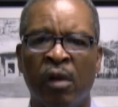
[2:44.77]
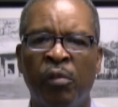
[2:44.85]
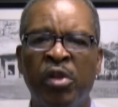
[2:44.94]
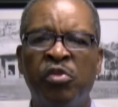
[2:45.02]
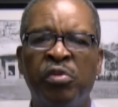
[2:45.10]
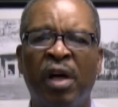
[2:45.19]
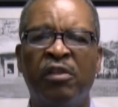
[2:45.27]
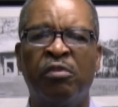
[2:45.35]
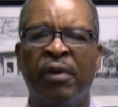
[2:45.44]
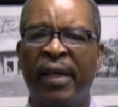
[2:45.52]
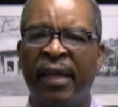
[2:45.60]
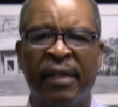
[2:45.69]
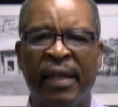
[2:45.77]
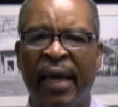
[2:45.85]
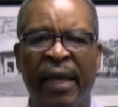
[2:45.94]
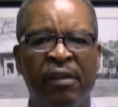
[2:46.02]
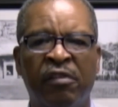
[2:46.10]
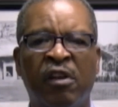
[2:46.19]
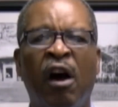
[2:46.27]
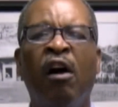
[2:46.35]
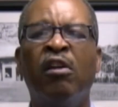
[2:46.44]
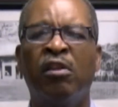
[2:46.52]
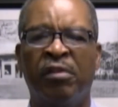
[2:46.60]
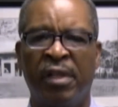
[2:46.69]
We do not recognize
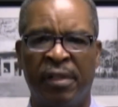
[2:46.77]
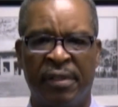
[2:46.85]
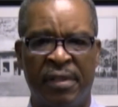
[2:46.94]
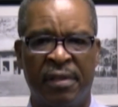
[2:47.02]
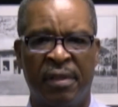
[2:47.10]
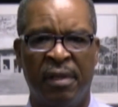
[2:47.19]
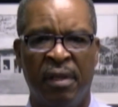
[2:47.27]
conquerors.